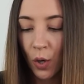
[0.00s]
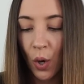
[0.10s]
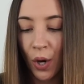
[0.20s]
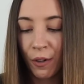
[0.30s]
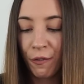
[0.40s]

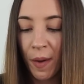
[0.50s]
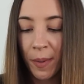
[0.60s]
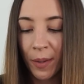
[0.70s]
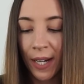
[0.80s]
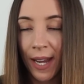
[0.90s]
On
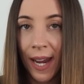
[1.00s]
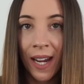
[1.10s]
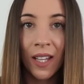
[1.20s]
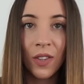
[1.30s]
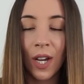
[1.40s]
February
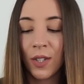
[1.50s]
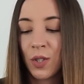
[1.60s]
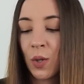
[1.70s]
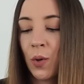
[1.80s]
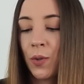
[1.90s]
8th, I
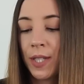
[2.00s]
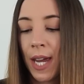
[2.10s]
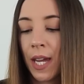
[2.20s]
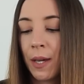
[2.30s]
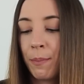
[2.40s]
sold
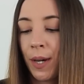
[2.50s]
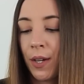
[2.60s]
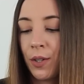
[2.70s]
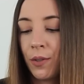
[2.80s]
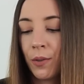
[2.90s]
a
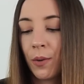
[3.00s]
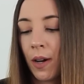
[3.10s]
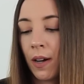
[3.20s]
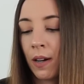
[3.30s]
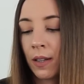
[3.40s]
brand new
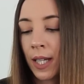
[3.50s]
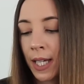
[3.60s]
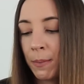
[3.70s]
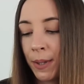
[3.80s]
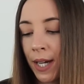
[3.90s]

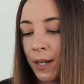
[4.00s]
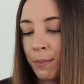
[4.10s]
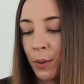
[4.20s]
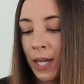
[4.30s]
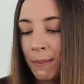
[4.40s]
Lucky
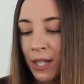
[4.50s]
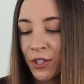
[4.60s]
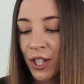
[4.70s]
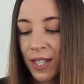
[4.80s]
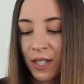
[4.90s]
Brand Bohemian
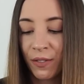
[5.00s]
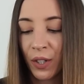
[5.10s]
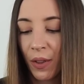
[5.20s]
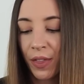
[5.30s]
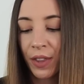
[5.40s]
dress
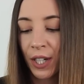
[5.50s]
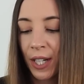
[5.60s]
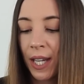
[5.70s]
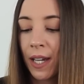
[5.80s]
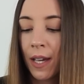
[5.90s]
for
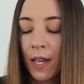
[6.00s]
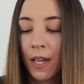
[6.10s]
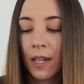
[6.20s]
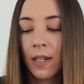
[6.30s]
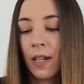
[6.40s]
$30.
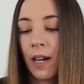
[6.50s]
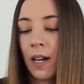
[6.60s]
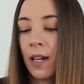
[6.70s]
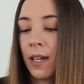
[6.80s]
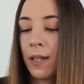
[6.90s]

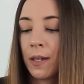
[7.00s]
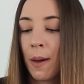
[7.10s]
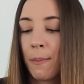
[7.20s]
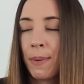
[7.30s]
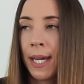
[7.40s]
I
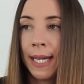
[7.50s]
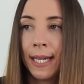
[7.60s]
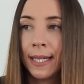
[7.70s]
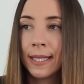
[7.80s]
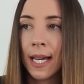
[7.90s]

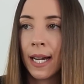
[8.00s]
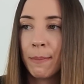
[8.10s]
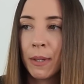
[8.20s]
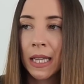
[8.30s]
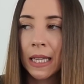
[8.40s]
paid,
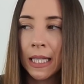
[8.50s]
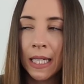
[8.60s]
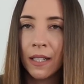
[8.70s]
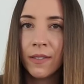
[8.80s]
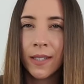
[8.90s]
I
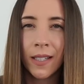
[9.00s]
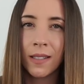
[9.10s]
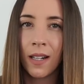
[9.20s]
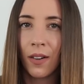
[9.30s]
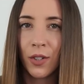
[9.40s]
believe,
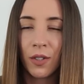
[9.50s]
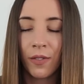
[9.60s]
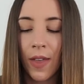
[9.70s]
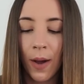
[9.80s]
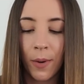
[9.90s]
$6
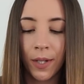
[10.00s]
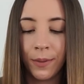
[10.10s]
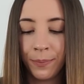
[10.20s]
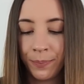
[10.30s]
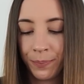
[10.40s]
for that one.